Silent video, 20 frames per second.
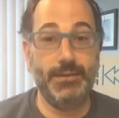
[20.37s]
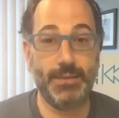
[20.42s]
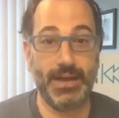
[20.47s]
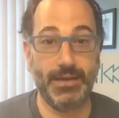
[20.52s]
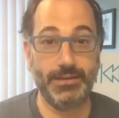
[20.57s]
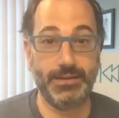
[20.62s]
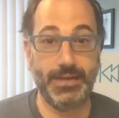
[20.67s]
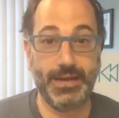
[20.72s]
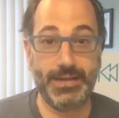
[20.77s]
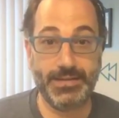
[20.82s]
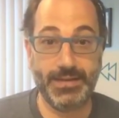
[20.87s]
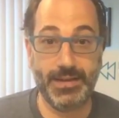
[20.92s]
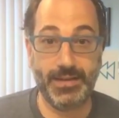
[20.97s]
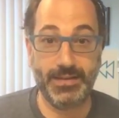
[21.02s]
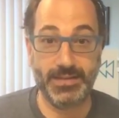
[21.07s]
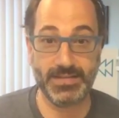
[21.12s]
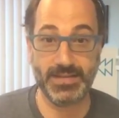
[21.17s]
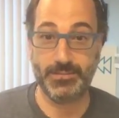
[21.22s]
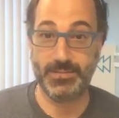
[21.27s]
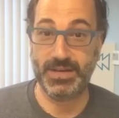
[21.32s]
about the idea
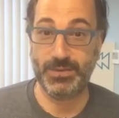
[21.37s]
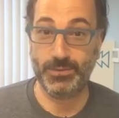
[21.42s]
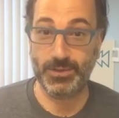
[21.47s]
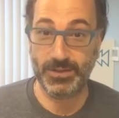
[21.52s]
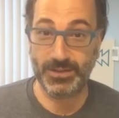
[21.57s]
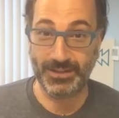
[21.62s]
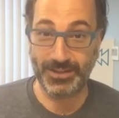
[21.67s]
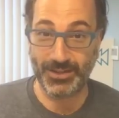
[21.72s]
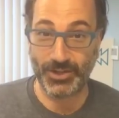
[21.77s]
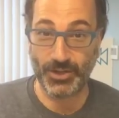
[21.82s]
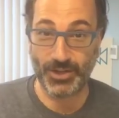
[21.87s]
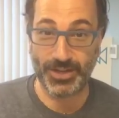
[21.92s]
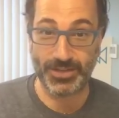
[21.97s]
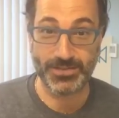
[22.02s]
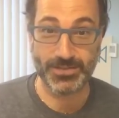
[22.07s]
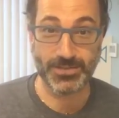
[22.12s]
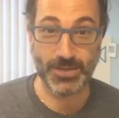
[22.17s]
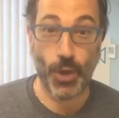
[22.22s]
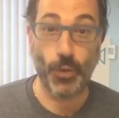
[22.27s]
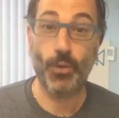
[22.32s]
that somebody would delete
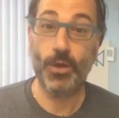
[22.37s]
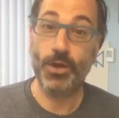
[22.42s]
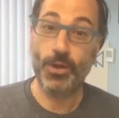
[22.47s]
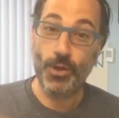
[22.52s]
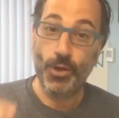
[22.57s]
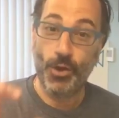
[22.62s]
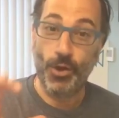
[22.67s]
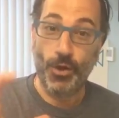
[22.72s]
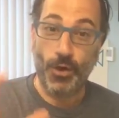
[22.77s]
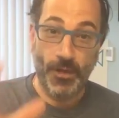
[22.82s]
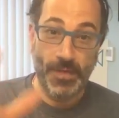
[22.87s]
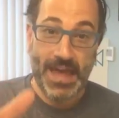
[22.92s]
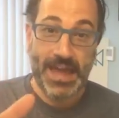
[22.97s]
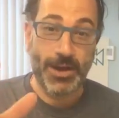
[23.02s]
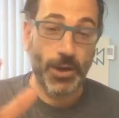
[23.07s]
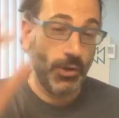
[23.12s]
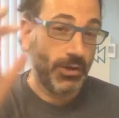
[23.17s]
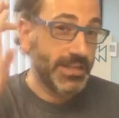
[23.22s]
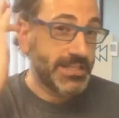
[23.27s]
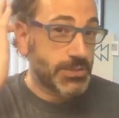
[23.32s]
cookies. So on that
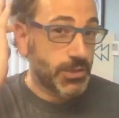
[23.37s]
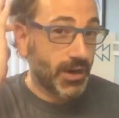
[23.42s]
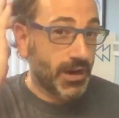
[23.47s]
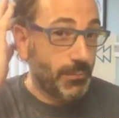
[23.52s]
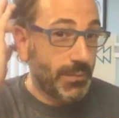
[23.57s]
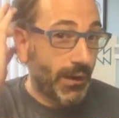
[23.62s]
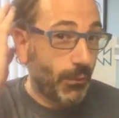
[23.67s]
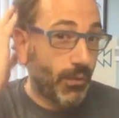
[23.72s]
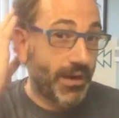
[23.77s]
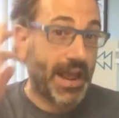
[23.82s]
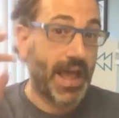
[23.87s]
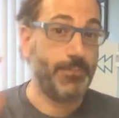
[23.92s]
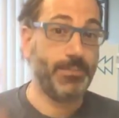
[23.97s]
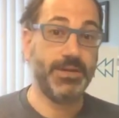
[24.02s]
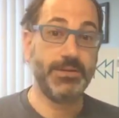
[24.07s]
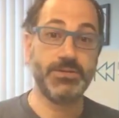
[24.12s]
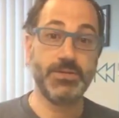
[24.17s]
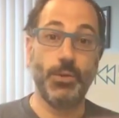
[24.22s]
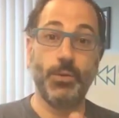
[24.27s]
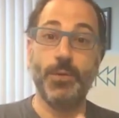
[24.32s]
note, let's talk about what
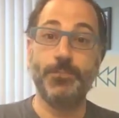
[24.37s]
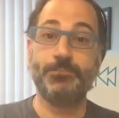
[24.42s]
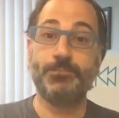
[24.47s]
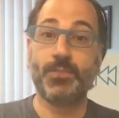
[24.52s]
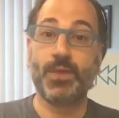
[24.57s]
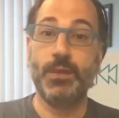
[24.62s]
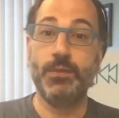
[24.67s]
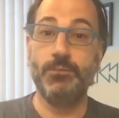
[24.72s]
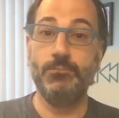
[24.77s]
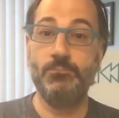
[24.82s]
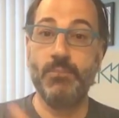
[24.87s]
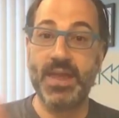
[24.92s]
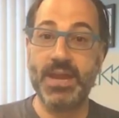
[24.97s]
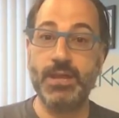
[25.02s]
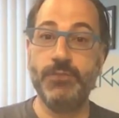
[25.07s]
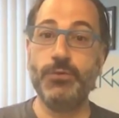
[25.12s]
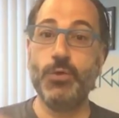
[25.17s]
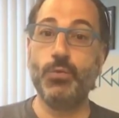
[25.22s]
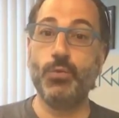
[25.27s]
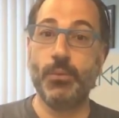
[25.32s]
happened. So many
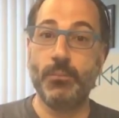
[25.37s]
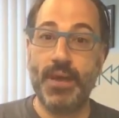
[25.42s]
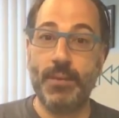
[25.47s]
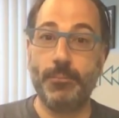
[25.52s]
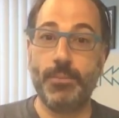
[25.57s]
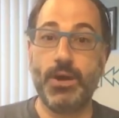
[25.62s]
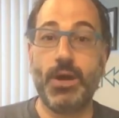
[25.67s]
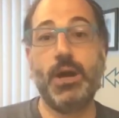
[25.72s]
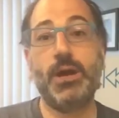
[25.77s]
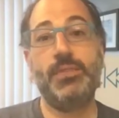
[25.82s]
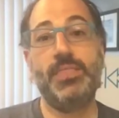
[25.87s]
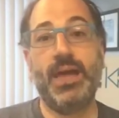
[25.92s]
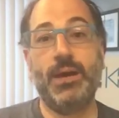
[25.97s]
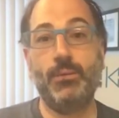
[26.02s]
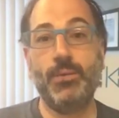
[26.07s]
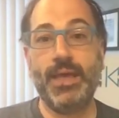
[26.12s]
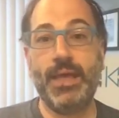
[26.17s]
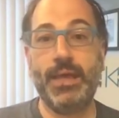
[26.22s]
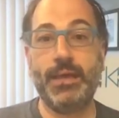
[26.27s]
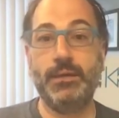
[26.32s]
of you remember
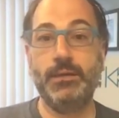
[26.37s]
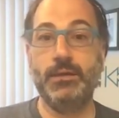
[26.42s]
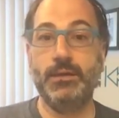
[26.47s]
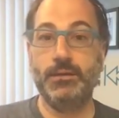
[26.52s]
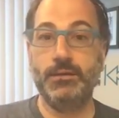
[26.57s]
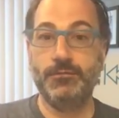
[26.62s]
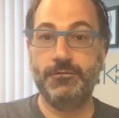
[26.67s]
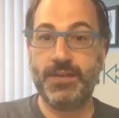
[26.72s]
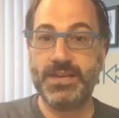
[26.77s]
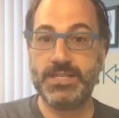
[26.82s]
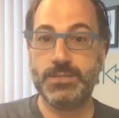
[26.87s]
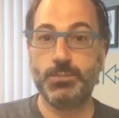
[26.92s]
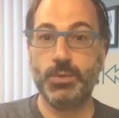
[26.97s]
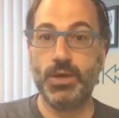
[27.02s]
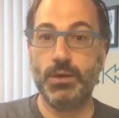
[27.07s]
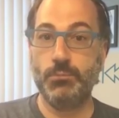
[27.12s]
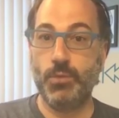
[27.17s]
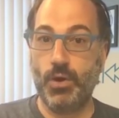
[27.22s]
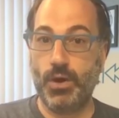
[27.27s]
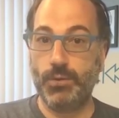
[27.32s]
that when
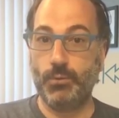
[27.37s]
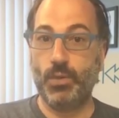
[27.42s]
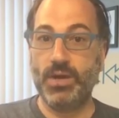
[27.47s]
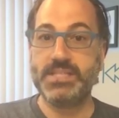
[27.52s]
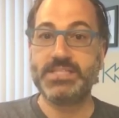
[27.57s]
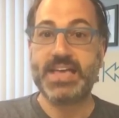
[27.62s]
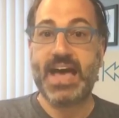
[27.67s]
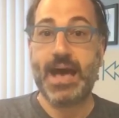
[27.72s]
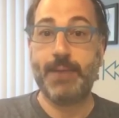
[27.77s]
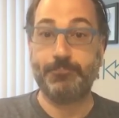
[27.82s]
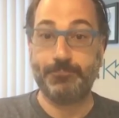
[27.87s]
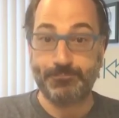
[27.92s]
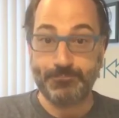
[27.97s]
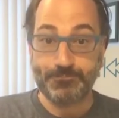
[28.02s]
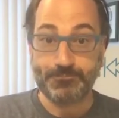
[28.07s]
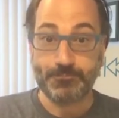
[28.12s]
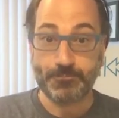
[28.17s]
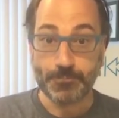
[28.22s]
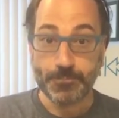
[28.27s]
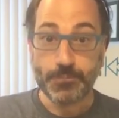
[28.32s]
Facebook bought WhatsApp,
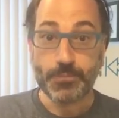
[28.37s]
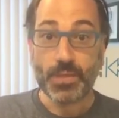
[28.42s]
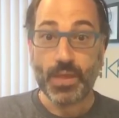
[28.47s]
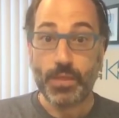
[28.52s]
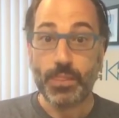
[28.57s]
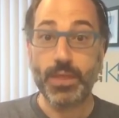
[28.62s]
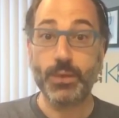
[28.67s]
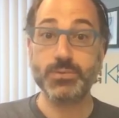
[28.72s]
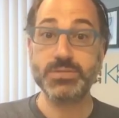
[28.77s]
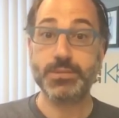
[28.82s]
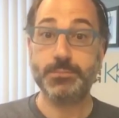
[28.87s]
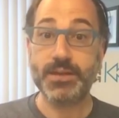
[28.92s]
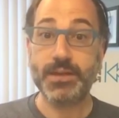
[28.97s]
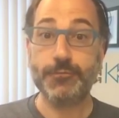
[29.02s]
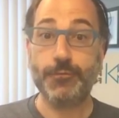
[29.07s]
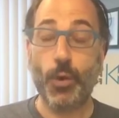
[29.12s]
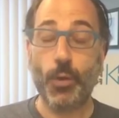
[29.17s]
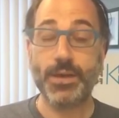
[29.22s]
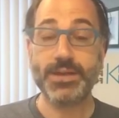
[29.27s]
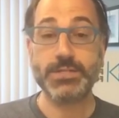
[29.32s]
there was a big
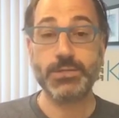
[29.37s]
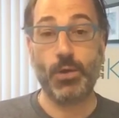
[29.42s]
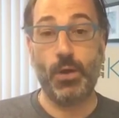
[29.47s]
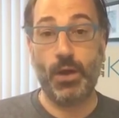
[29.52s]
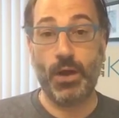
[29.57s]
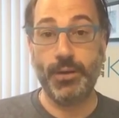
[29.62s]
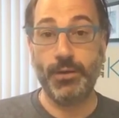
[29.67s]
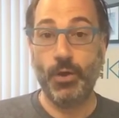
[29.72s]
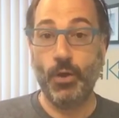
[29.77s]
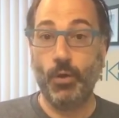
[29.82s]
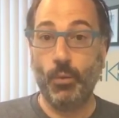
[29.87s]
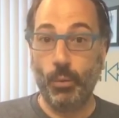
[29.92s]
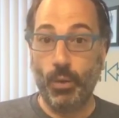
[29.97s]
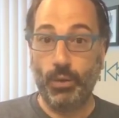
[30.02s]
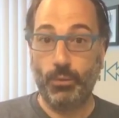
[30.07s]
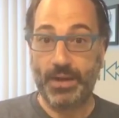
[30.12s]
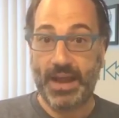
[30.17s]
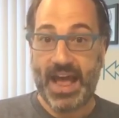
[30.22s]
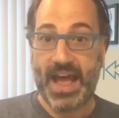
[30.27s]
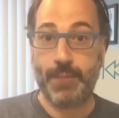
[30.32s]
focus on
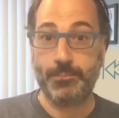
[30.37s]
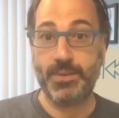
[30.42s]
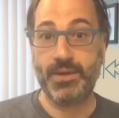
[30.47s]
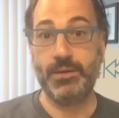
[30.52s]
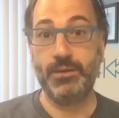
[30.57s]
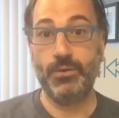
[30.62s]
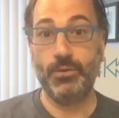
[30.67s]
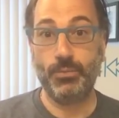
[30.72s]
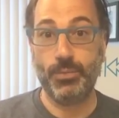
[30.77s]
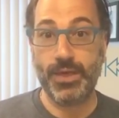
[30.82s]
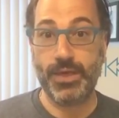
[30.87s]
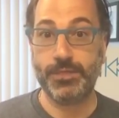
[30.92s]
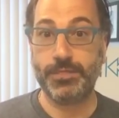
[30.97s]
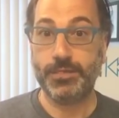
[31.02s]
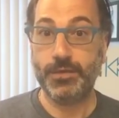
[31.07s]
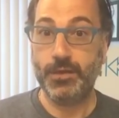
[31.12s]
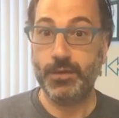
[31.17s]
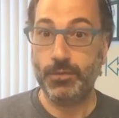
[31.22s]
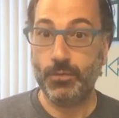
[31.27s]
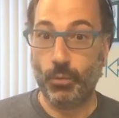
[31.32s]
what would happen
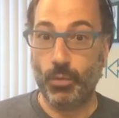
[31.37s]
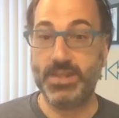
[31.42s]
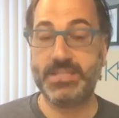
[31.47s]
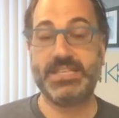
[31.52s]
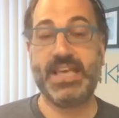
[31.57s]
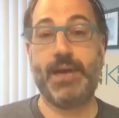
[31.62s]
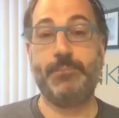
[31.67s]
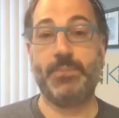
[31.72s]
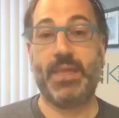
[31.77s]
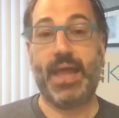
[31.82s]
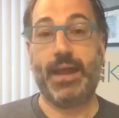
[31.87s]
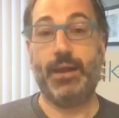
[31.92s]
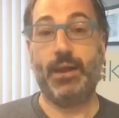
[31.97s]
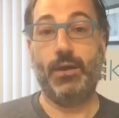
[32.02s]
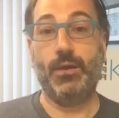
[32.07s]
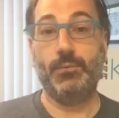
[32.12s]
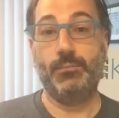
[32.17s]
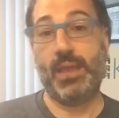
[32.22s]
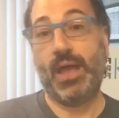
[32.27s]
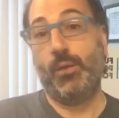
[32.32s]
with WhatsApp data.
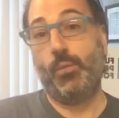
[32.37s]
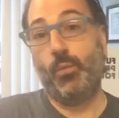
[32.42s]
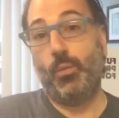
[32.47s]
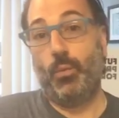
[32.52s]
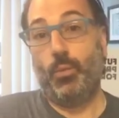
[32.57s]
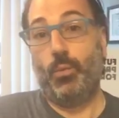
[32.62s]
Now,